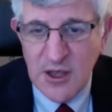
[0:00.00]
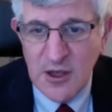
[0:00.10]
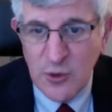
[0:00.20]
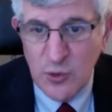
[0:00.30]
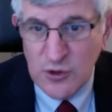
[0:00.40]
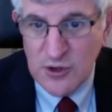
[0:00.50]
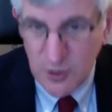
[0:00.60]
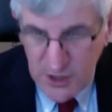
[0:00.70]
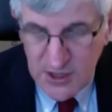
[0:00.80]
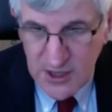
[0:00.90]
who, you
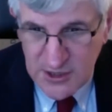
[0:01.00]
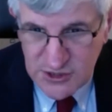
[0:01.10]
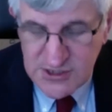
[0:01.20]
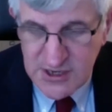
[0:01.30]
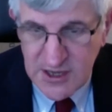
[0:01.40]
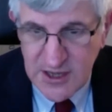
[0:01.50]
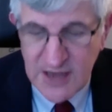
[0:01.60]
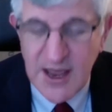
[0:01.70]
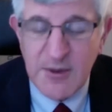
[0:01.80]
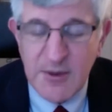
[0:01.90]
know, it just
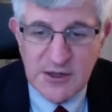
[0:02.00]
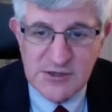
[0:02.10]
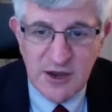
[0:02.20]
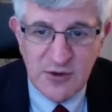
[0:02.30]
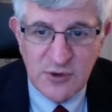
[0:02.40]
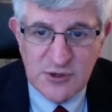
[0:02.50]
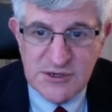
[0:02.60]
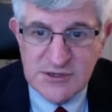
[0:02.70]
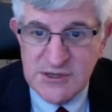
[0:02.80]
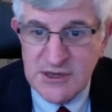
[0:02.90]
endemic in this country
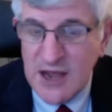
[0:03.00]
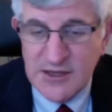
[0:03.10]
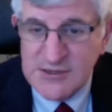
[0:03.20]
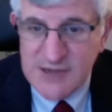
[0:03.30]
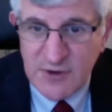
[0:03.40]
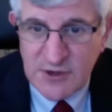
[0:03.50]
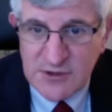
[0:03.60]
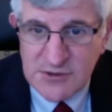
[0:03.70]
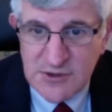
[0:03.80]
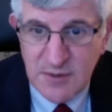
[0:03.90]
since the
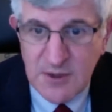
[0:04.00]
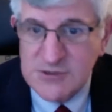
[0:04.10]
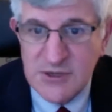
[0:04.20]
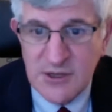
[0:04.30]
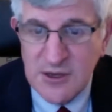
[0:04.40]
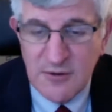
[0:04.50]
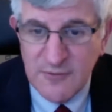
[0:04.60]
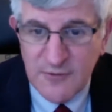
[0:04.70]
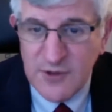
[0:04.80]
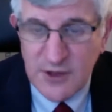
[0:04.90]
1970s. I mean, it's like, you know,
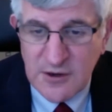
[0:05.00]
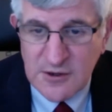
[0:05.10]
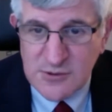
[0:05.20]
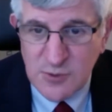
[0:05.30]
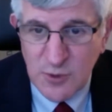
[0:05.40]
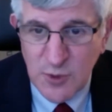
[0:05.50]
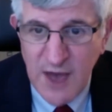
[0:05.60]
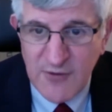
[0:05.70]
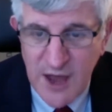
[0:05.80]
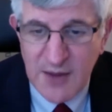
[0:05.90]
50 years. We
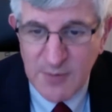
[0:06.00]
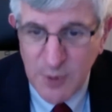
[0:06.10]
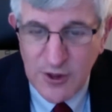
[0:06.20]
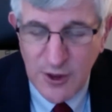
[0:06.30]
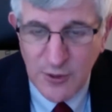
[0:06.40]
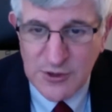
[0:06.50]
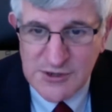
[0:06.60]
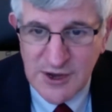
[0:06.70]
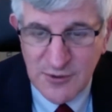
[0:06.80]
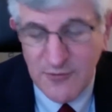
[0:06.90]
haven't had polio in this
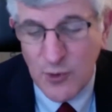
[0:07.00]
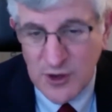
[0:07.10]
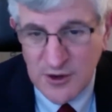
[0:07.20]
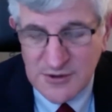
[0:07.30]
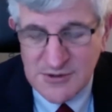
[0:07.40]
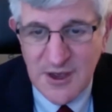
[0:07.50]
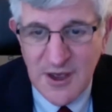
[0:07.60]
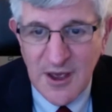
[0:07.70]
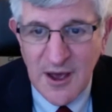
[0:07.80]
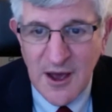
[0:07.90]
country, 40 years.
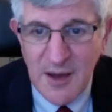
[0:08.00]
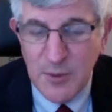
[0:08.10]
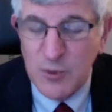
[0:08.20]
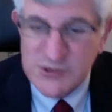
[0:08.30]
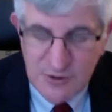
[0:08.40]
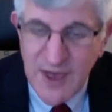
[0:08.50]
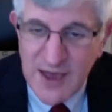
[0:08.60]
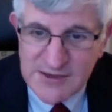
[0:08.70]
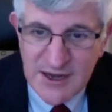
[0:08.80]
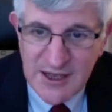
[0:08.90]
But we still
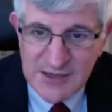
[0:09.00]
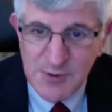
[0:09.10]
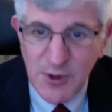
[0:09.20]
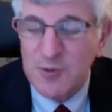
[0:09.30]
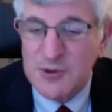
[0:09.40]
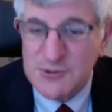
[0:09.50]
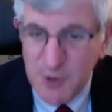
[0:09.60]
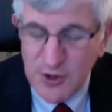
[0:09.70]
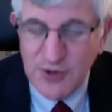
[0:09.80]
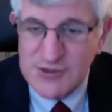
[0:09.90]
vaccinate against polio because
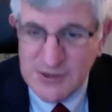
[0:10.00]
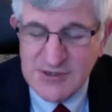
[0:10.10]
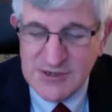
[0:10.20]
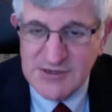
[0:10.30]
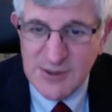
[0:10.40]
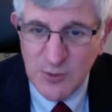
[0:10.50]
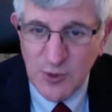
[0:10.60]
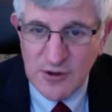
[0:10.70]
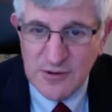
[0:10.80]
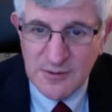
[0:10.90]
polio still exists in the
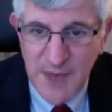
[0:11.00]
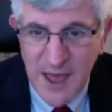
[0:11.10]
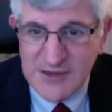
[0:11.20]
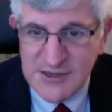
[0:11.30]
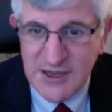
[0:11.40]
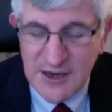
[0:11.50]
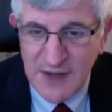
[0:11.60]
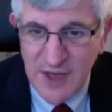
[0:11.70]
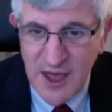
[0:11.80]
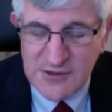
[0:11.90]
world, Pakistan and
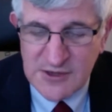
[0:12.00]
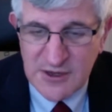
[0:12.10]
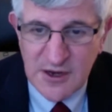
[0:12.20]
Afghanistan.